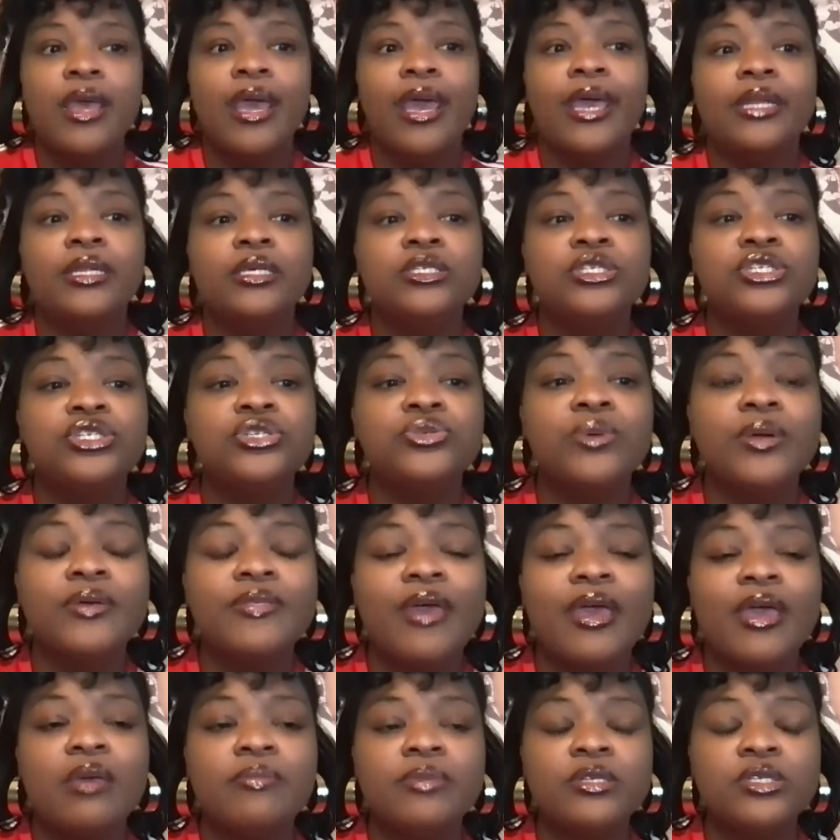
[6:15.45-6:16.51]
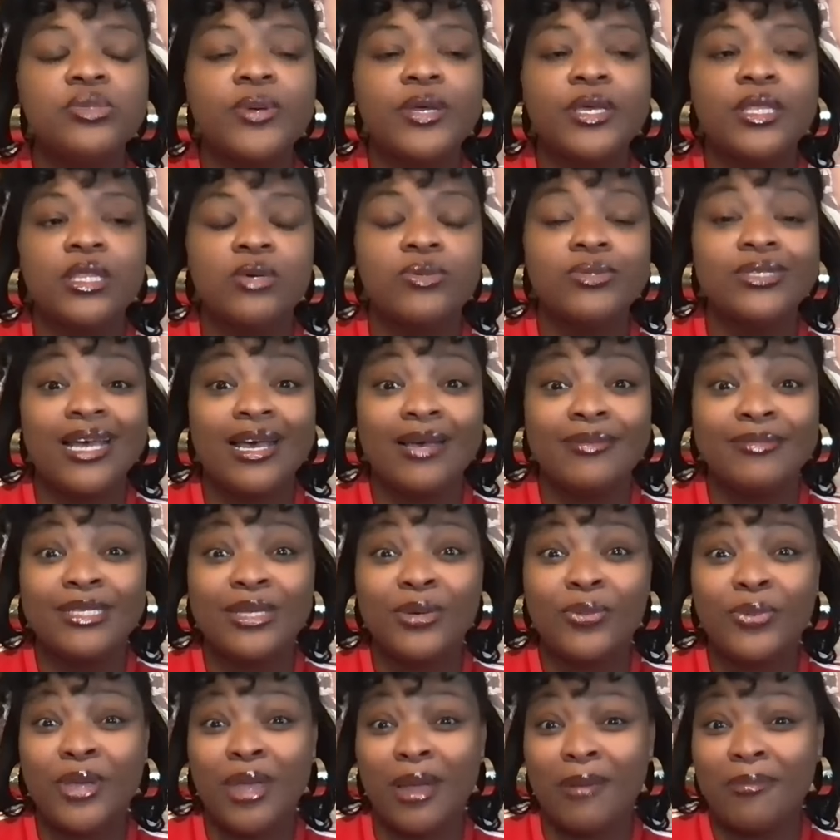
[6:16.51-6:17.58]
and ensure that in between those times that
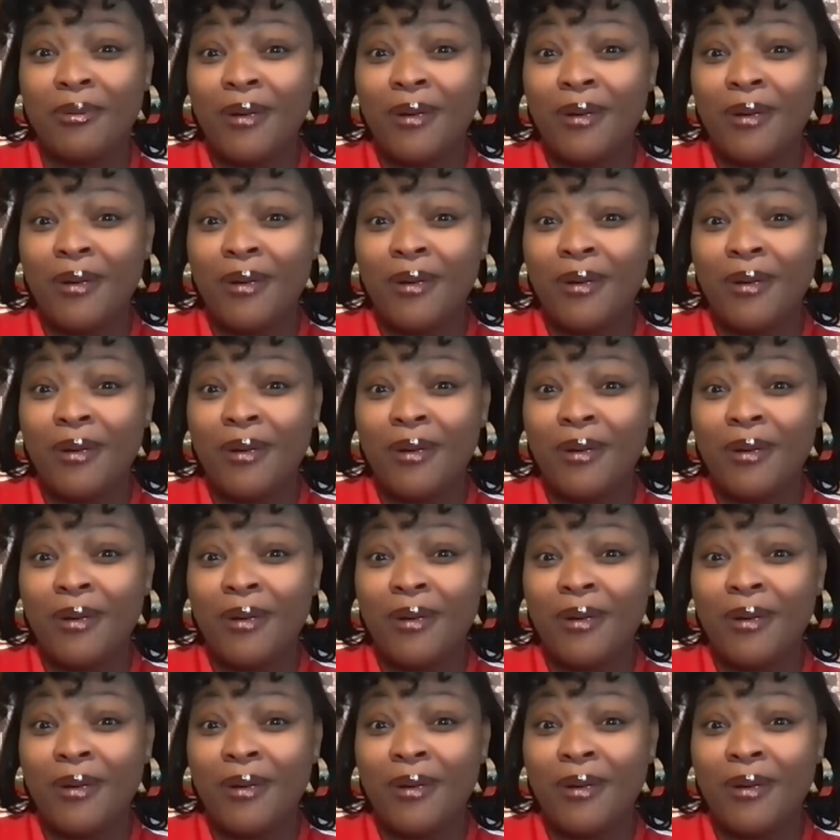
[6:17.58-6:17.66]
we are